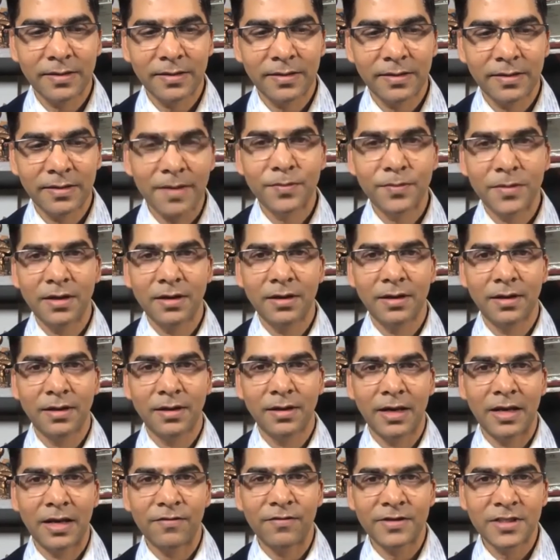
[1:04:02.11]
depth in
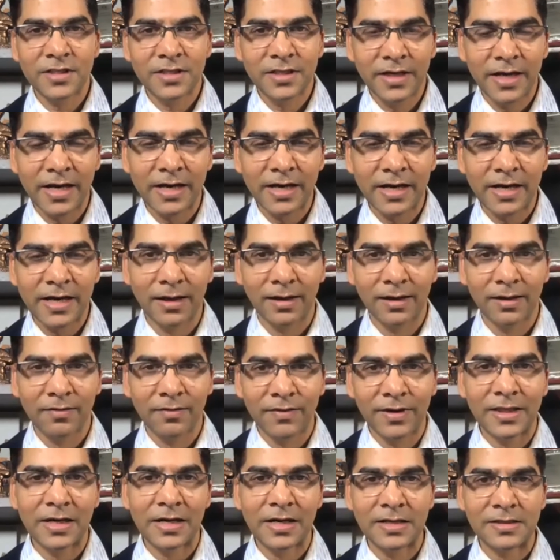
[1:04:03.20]
investigating
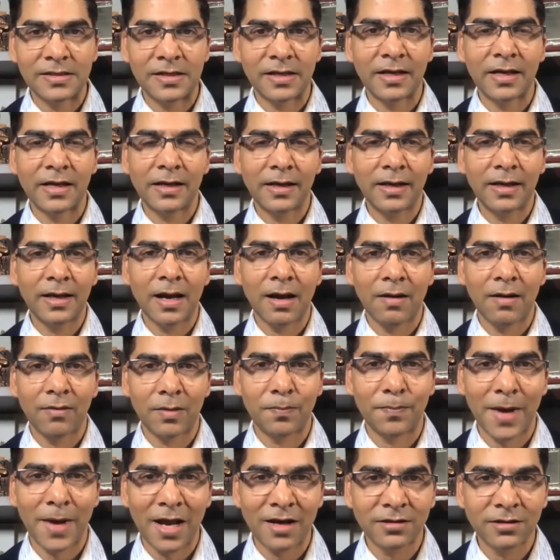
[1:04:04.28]
whether it's really our
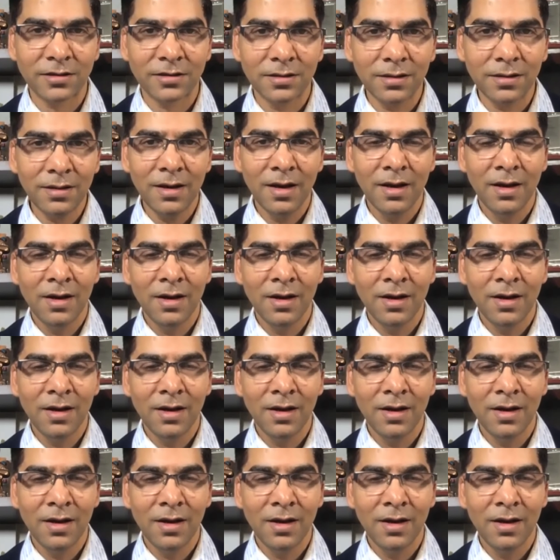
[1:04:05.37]
passion,